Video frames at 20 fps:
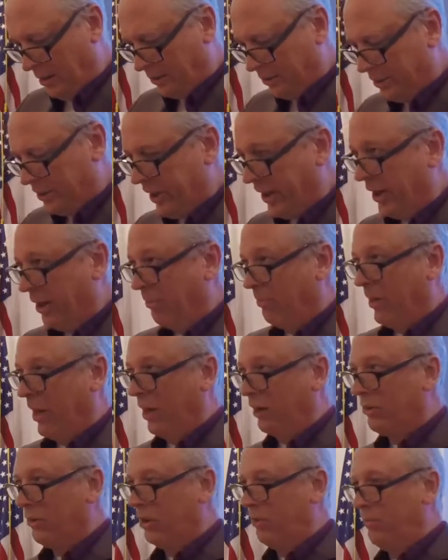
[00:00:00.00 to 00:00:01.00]
Today, I'm
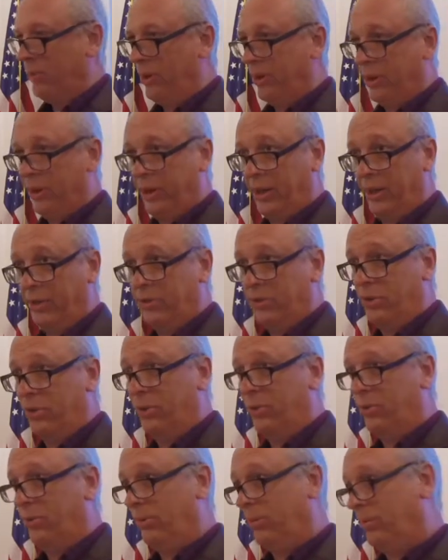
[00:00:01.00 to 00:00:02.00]
not going to really get
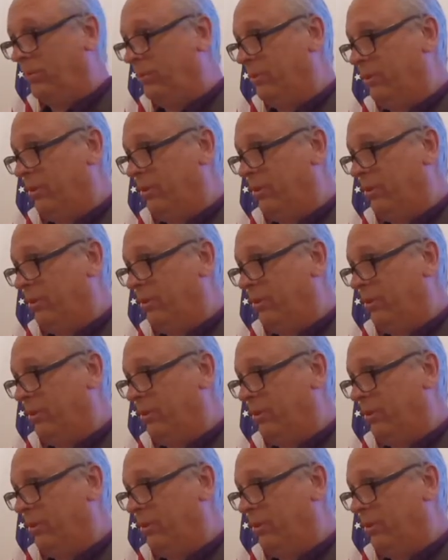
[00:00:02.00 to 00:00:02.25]
too